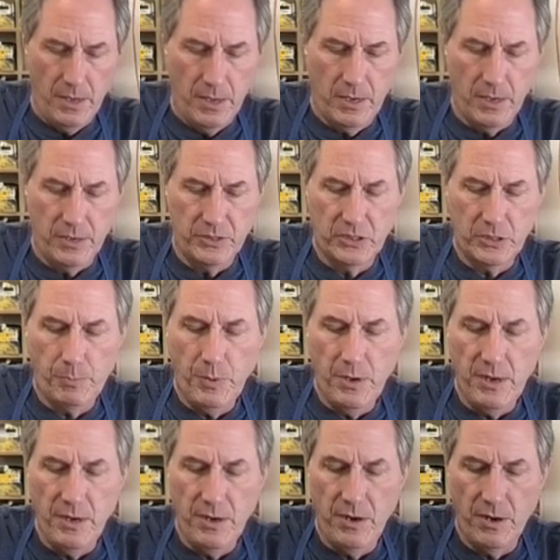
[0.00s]
because
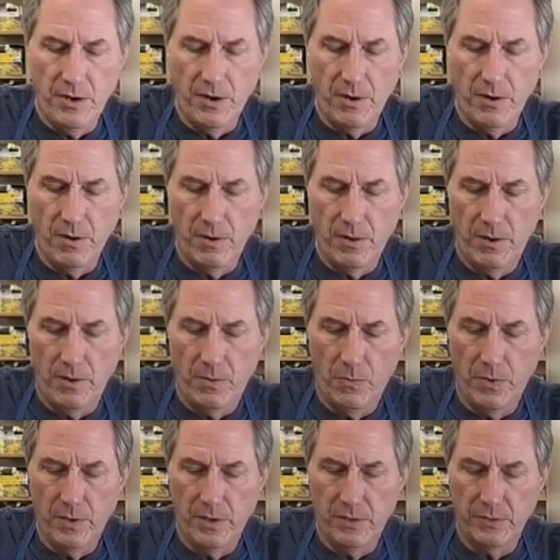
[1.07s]
speed here
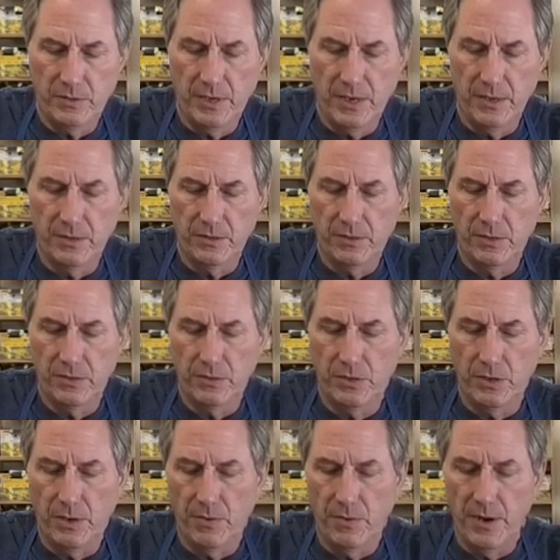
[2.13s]
will tend to
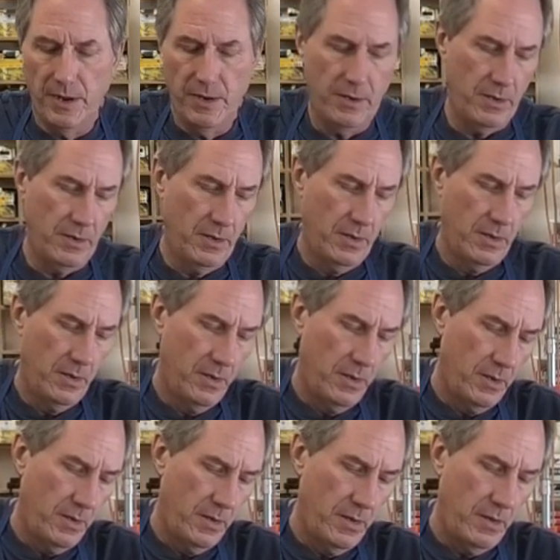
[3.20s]
generate
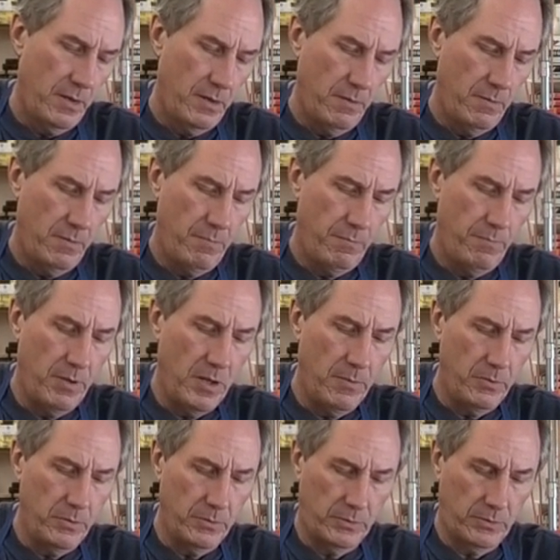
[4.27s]

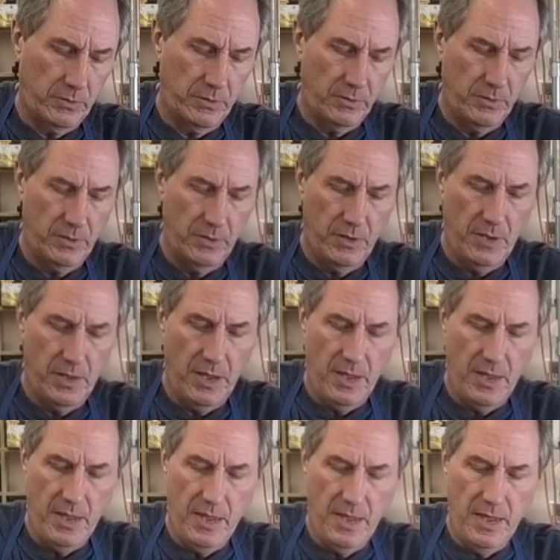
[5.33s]
bubbles.
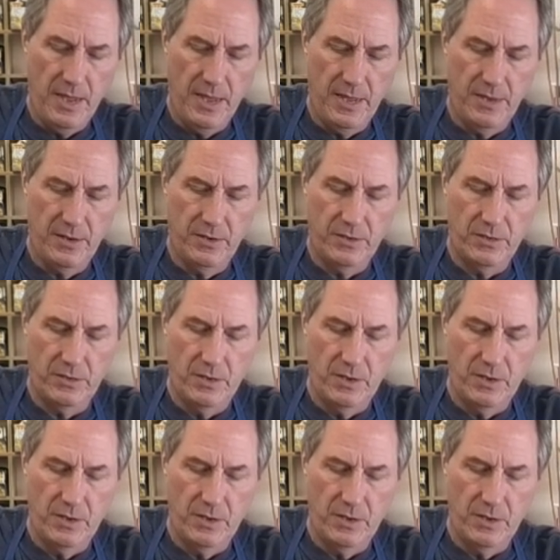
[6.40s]
And